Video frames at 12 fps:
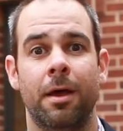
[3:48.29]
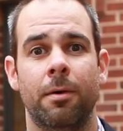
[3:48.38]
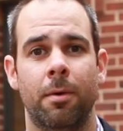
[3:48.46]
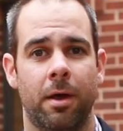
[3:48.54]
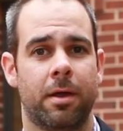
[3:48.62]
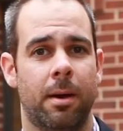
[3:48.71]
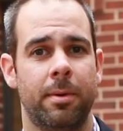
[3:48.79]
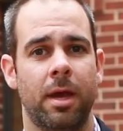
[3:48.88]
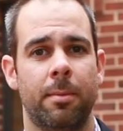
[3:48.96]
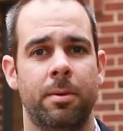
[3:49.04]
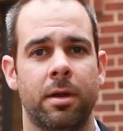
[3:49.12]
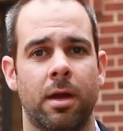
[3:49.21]
Well, coming
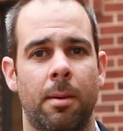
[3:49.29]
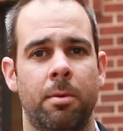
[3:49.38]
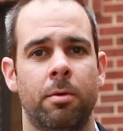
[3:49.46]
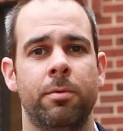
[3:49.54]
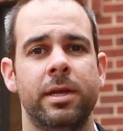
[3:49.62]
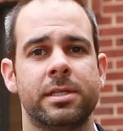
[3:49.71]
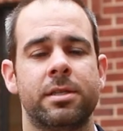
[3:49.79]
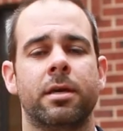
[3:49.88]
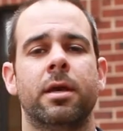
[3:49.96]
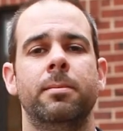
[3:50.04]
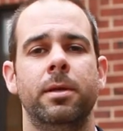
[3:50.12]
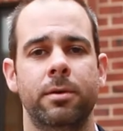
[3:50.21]
up in a couple of weeks, the
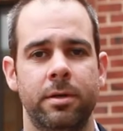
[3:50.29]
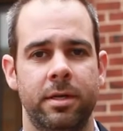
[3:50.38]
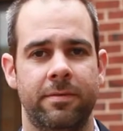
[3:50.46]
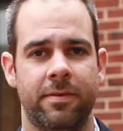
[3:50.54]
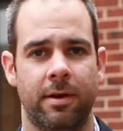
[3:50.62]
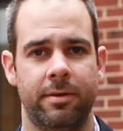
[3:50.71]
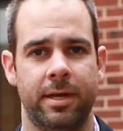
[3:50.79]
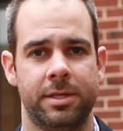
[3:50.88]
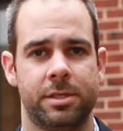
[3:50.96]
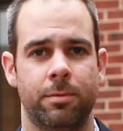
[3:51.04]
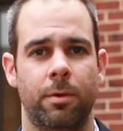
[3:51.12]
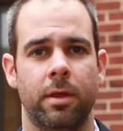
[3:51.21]
Community
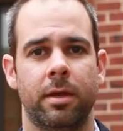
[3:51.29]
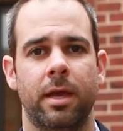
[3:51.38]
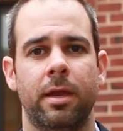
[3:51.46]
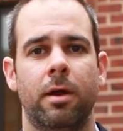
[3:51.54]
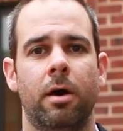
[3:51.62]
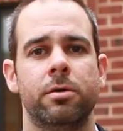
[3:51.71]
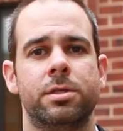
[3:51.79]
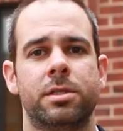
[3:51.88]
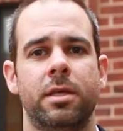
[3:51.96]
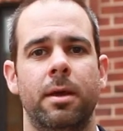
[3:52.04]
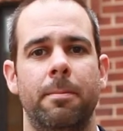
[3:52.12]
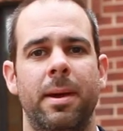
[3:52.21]
Foundation will again host
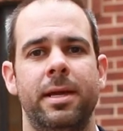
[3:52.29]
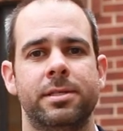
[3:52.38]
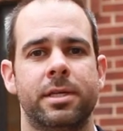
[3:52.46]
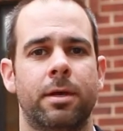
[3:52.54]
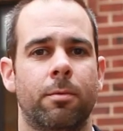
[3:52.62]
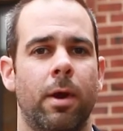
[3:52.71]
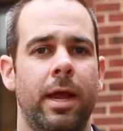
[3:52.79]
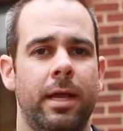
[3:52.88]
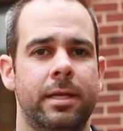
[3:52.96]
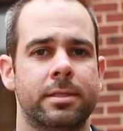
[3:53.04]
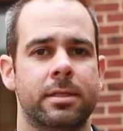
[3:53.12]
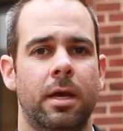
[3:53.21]
the Amazing
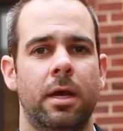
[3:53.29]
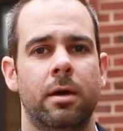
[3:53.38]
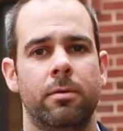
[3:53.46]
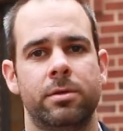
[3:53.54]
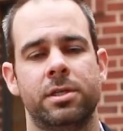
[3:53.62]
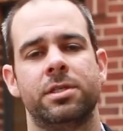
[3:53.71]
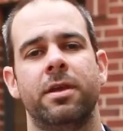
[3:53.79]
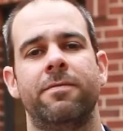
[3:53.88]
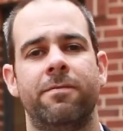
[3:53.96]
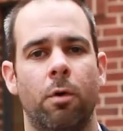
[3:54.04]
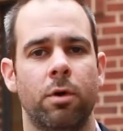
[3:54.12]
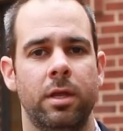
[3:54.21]
Raise, which is a
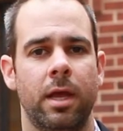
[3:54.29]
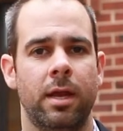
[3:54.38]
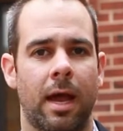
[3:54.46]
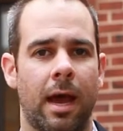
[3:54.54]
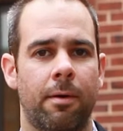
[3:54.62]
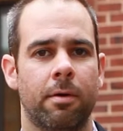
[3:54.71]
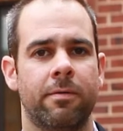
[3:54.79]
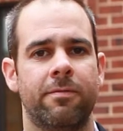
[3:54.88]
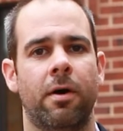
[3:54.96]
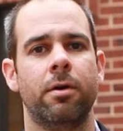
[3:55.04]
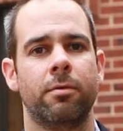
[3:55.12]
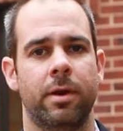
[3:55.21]
48-hour
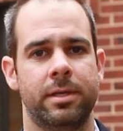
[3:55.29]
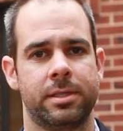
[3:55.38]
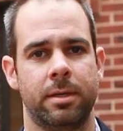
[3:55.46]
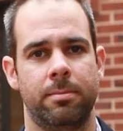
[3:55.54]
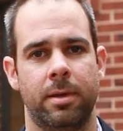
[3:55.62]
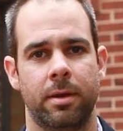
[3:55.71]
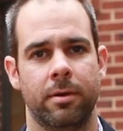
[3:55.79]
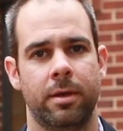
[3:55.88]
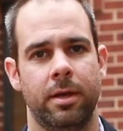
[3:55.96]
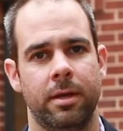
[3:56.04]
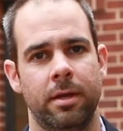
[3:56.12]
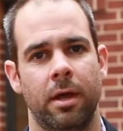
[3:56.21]
fundraising
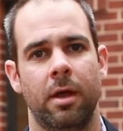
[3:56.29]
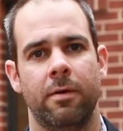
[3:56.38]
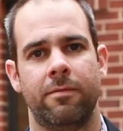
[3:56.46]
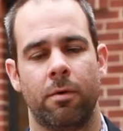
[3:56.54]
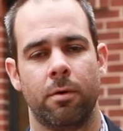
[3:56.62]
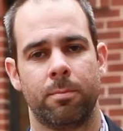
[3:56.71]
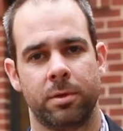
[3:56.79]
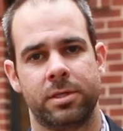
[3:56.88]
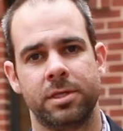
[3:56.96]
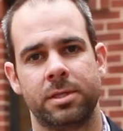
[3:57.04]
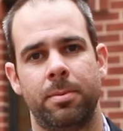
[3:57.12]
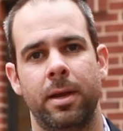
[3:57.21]
period for
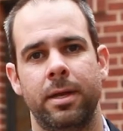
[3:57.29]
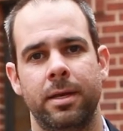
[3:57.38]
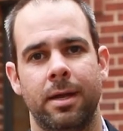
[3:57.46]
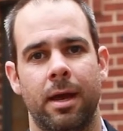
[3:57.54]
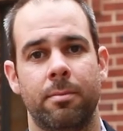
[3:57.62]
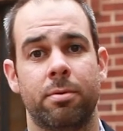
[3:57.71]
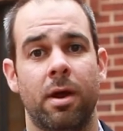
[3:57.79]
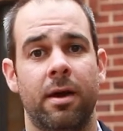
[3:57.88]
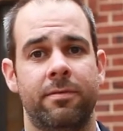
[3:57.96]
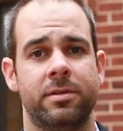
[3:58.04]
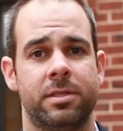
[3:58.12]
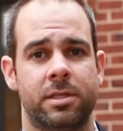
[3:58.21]
participating
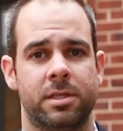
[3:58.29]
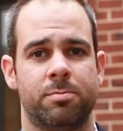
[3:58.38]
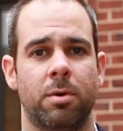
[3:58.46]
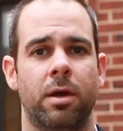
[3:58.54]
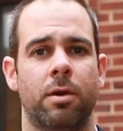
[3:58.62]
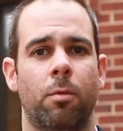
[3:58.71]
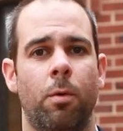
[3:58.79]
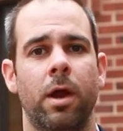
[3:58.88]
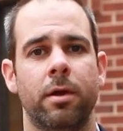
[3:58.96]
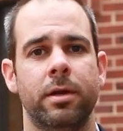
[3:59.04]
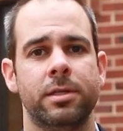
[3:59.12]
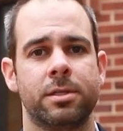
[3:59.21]
nonprofits to spread
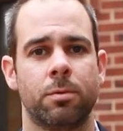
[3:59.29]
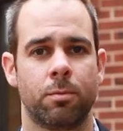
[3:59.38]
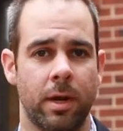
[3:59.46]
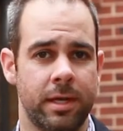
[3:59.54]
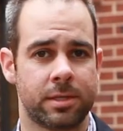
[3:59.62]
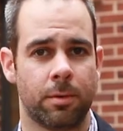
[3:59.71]
awareness, raise